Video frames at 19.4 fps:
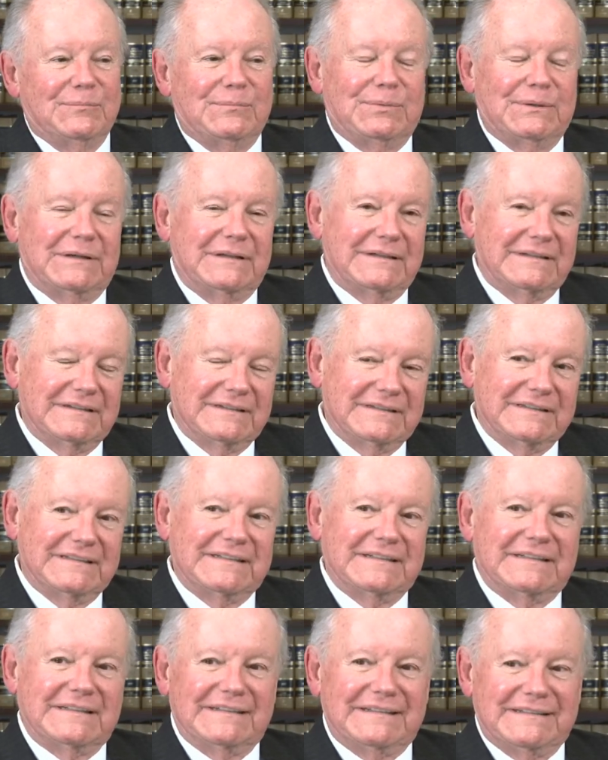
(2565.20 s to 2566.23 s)
but
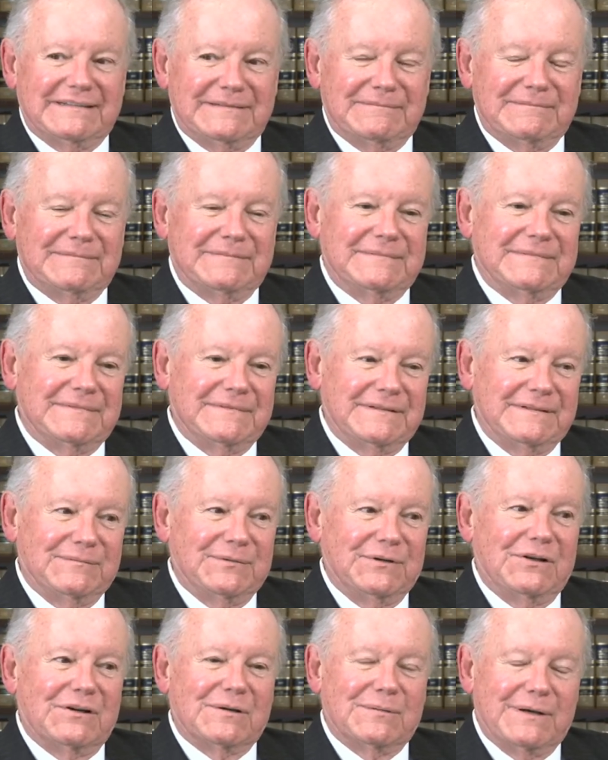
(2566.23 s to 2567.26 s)

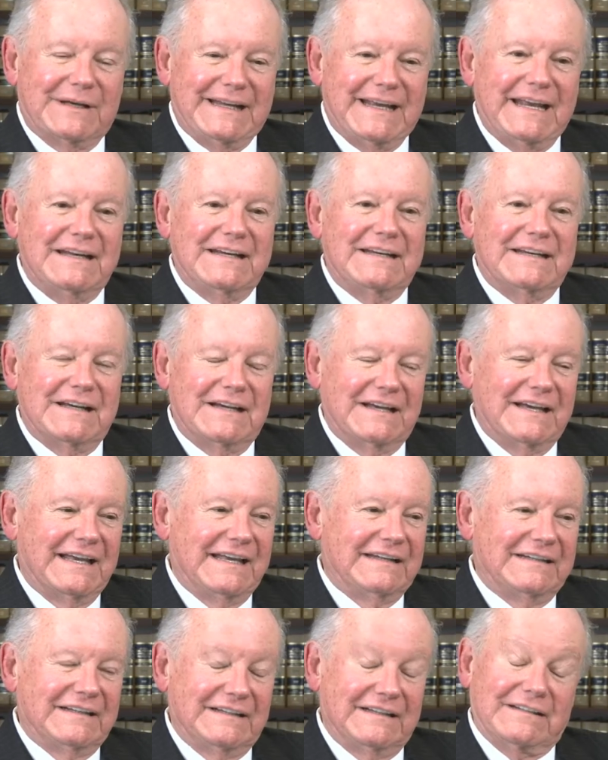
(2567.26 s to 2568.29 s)
long about
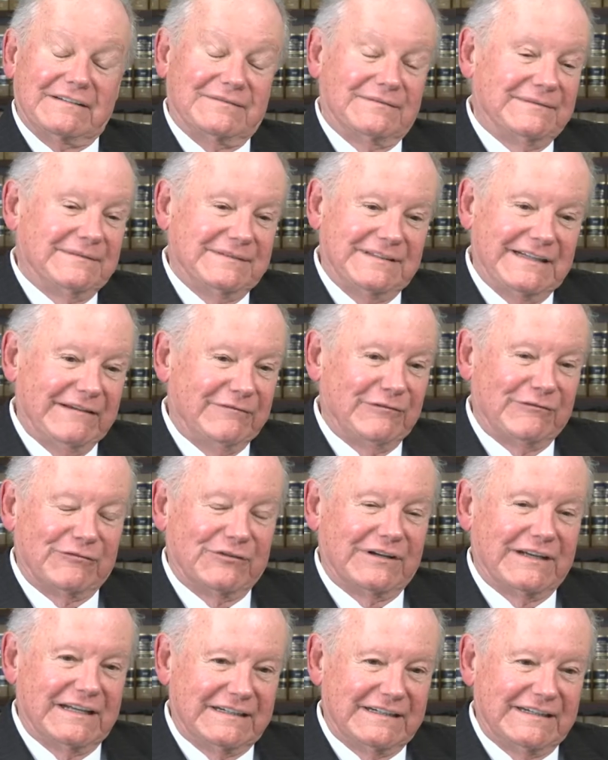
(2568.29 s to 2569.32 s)
89, I'll never
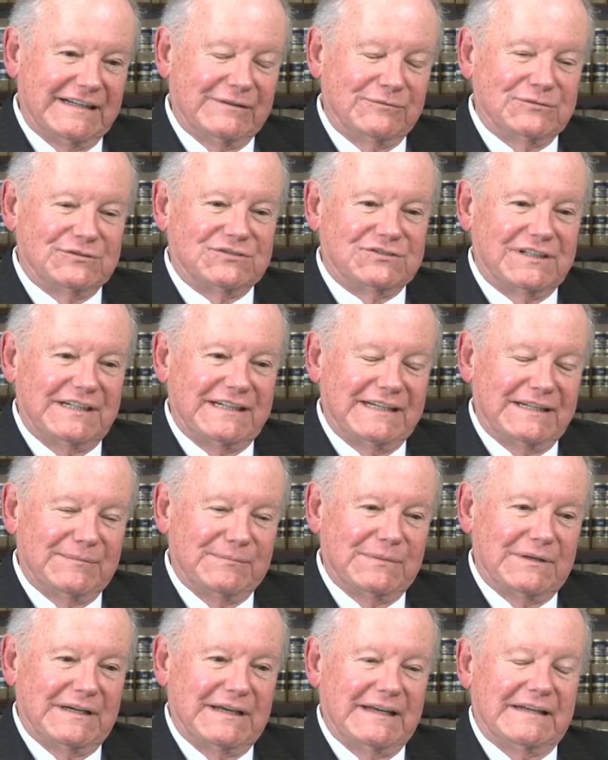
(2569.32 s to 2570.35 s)
forget it, I was sitting
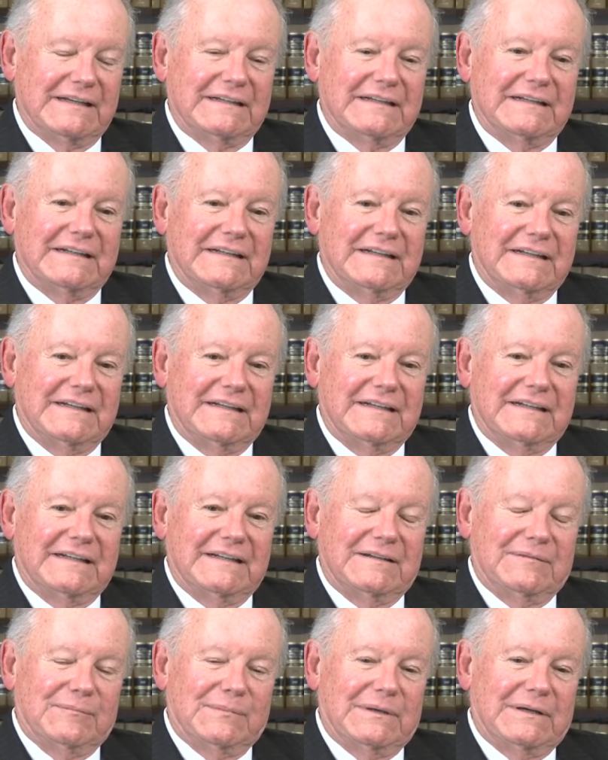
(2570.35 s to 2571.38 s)
in my,
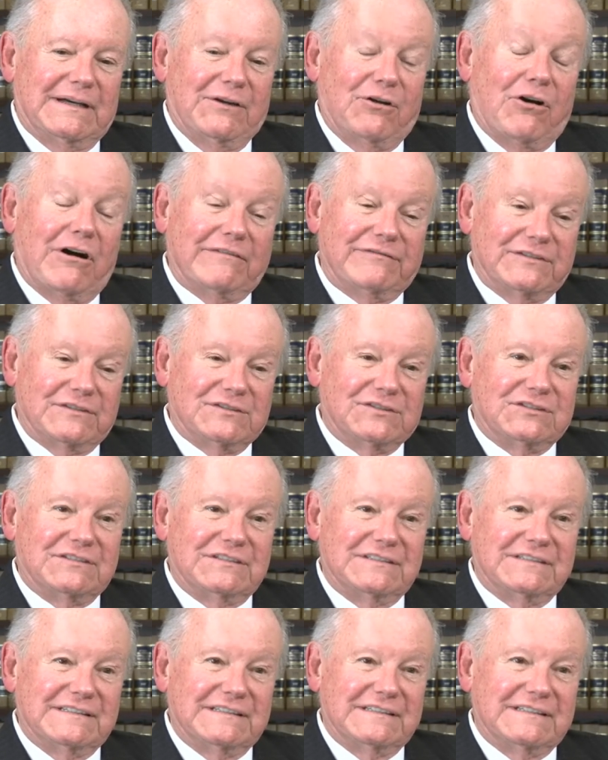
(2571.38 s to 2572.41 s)
my
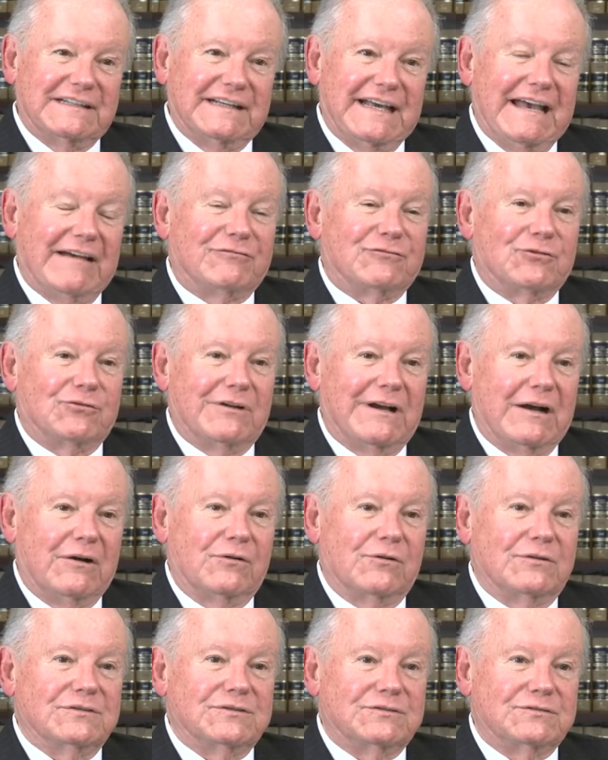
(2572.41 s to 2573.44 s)
office after
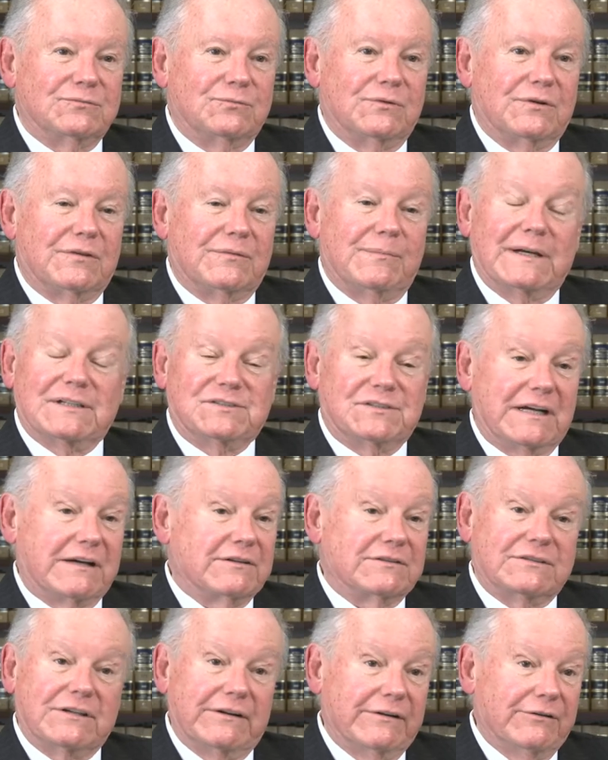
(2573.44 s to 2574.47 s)
hours with my
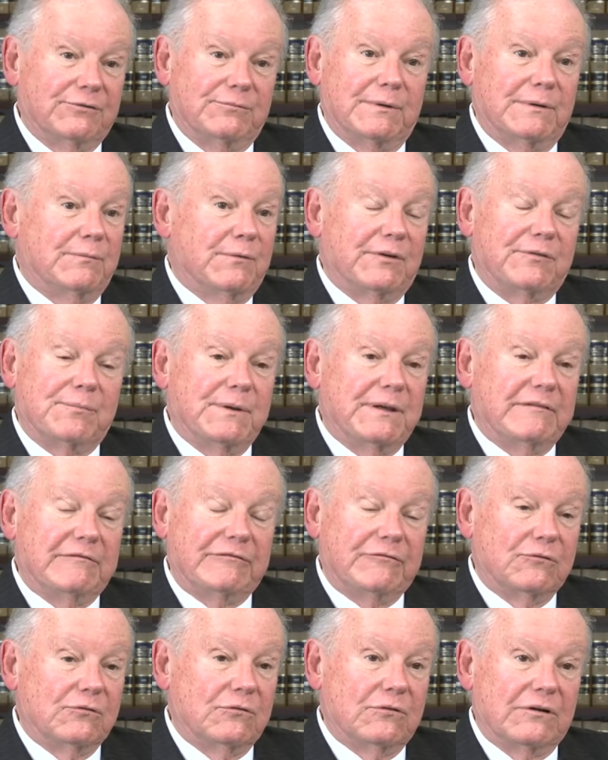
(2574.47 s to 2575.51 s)
secretary who'd been with me
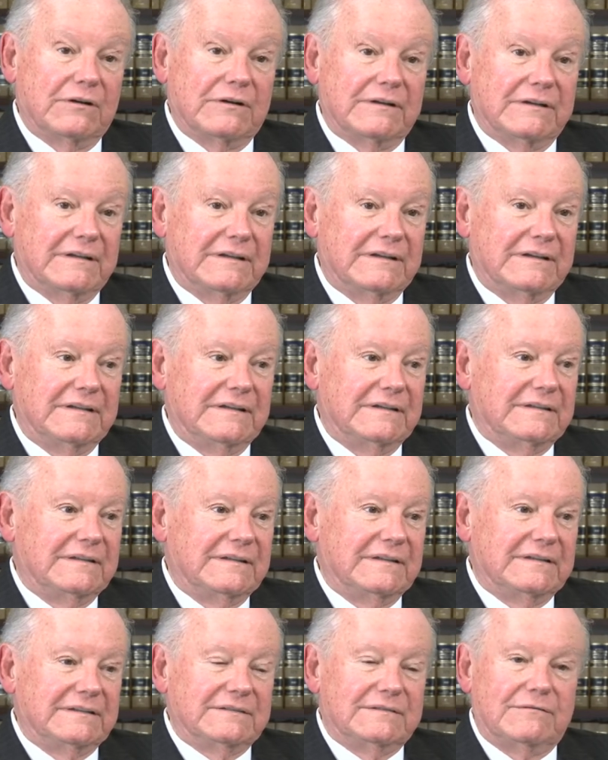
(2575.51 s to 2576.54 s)
for
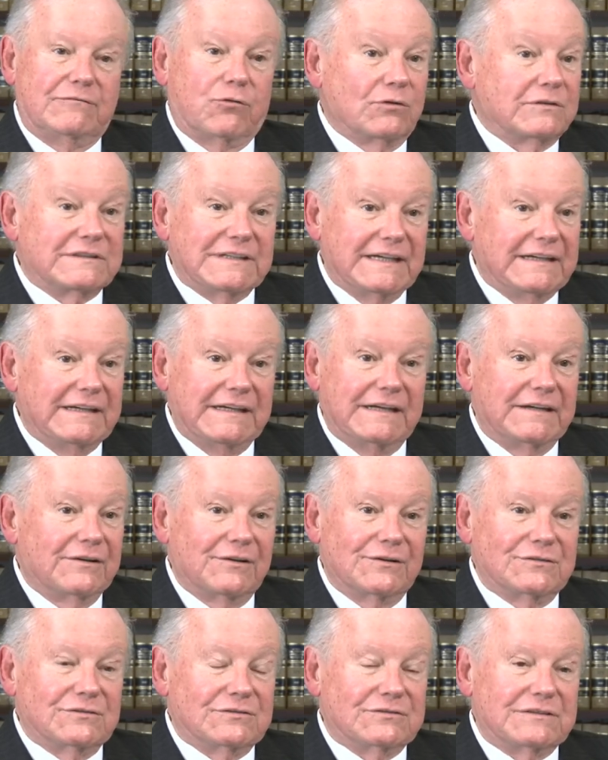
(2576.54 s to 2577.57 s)
14
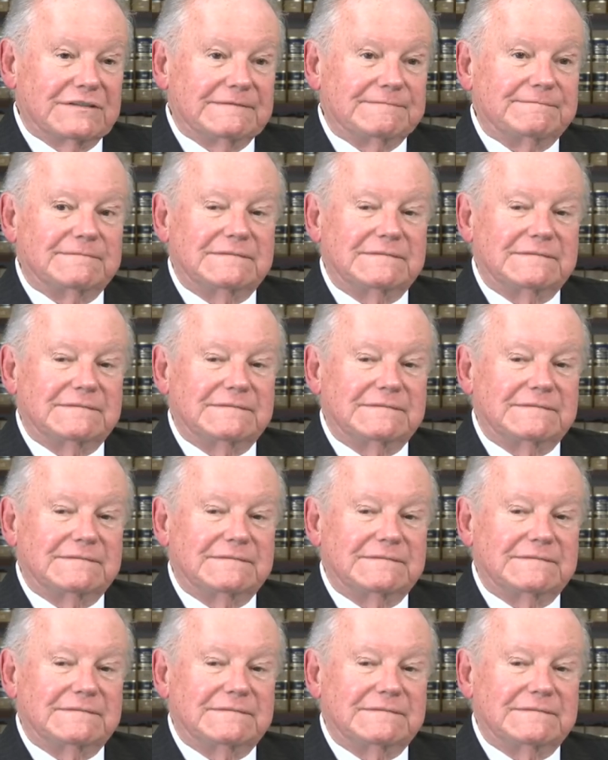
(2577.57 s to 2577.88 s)
years.